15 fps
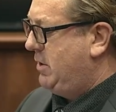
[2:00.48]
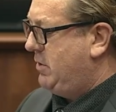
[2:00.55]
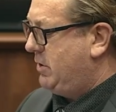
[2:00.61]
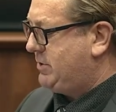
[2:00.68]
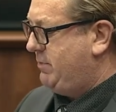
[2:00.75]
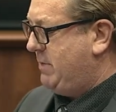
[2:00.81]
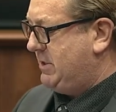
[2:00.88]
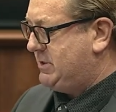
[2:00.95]

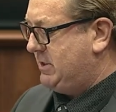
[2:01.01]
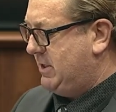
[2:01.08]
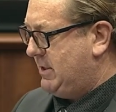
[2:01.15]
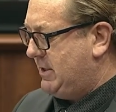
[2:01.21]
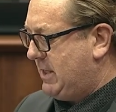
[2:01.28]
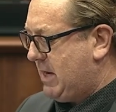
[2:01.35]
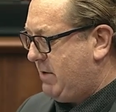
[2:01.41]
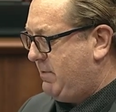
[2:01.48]
Not to mention
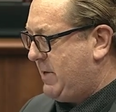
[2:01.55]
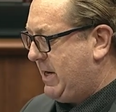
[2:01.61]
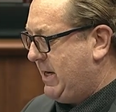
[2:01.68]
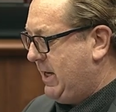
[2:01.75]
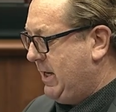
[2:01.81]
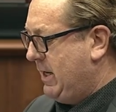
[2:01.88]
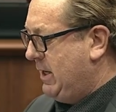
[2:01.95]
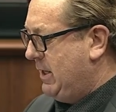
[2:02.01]
that the Labor
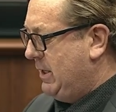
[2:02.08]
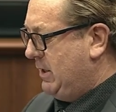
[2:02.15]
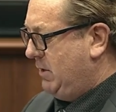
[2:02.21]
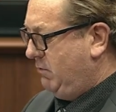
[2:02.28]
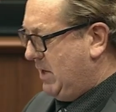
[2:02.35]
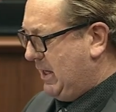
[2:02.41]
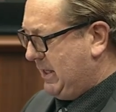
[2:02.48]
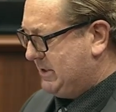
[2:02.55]
Party
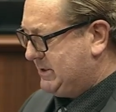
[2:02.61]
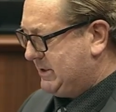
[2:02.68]
rarely